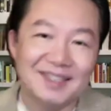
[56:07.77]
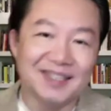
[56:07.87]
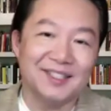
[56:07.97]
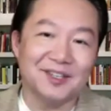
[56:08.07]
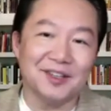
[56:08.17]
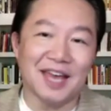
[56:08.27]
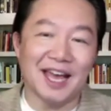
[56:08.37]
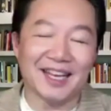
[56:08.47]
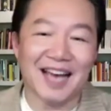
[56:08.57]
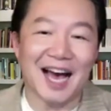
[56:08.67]
So you
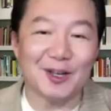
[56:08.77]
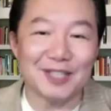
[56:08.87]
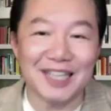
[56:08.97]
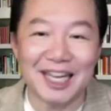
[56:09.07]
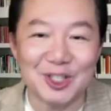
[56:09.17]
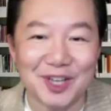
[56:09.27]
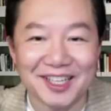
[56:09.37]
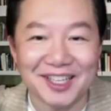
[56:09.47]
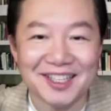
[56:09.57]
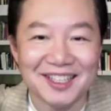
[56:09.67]
think, how did they do it?
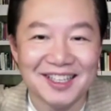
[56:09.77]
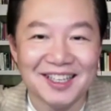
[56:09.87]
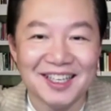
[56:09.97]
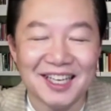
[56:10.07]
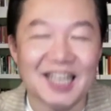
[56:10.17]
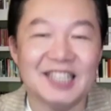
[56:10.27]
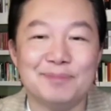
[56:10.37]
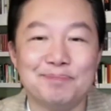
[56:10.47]
It's